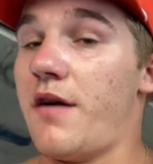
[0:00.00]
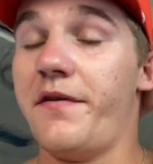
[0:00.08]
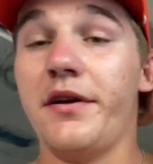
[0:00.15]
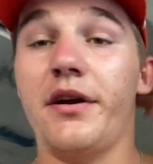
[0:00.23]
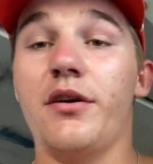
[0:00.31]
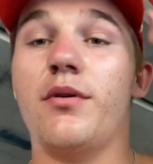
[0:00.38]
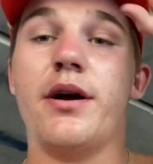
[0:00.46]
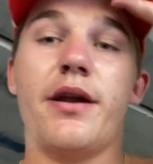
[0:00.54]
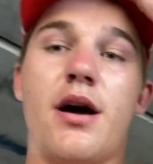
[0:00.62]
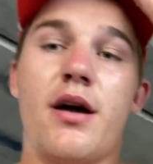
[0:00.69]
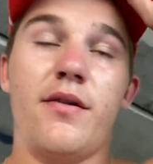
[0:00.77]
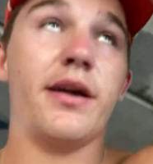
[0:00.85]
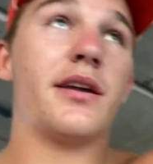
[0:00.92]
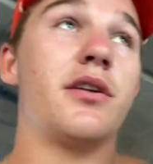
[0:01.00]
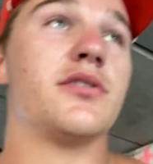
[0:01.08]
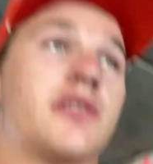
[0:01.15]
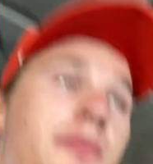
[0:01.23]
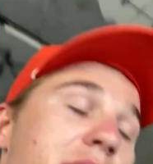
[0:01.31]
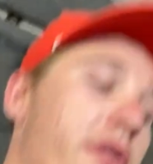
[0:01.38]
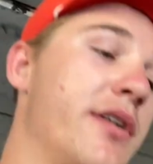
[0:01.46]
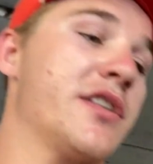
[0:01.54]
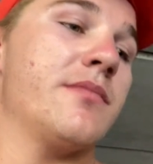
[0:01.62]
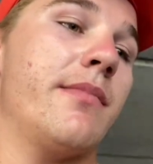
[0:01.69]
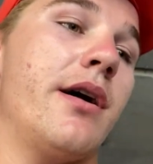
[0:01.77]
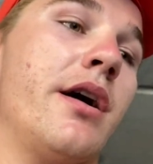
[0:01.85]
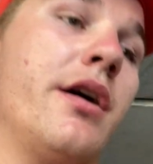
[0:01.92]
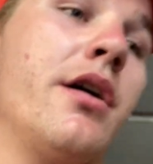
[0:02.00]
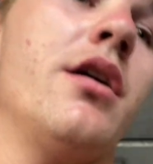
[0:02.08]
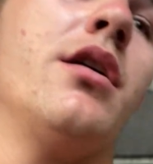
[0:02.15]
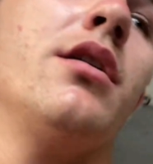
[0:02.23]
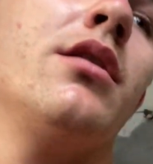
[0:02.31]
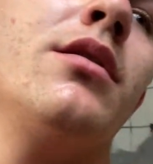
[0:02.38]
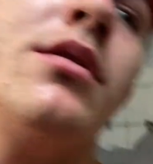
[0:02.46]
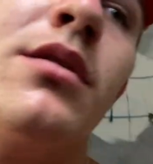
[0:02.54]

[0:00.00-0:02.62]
figured why not like use up the rest of my, uh,